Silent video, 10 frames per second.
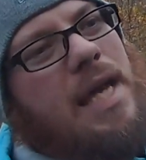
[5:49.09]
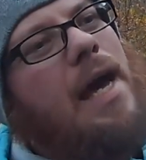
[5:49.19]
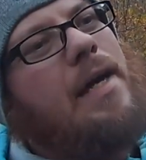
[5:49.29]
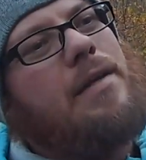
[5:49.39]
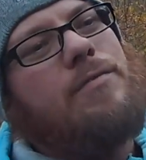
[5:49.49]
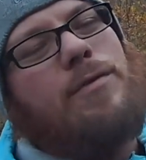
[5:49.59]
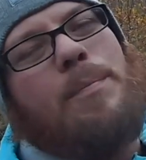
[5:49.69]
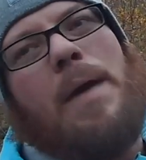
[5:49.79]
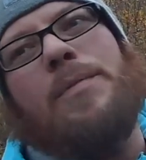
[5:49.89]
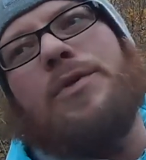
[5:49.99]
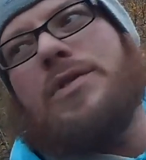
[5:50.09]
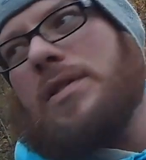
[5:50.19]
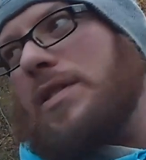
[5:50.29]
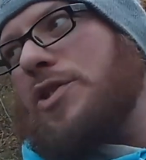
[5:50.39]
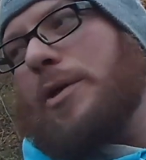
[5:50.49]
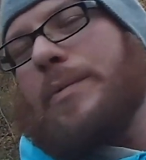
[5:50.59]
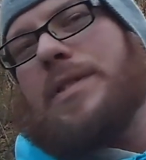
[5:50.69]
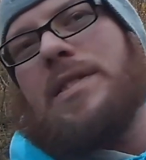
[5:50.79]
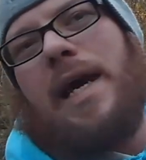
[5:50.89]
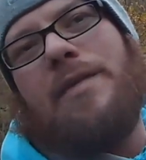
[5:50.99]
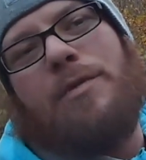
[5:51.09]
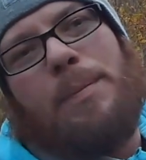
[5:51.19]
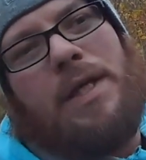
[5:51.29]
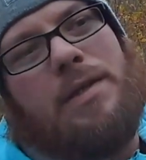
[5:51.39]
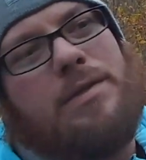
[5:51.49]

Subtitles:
for peppers, and this year was sad for peas.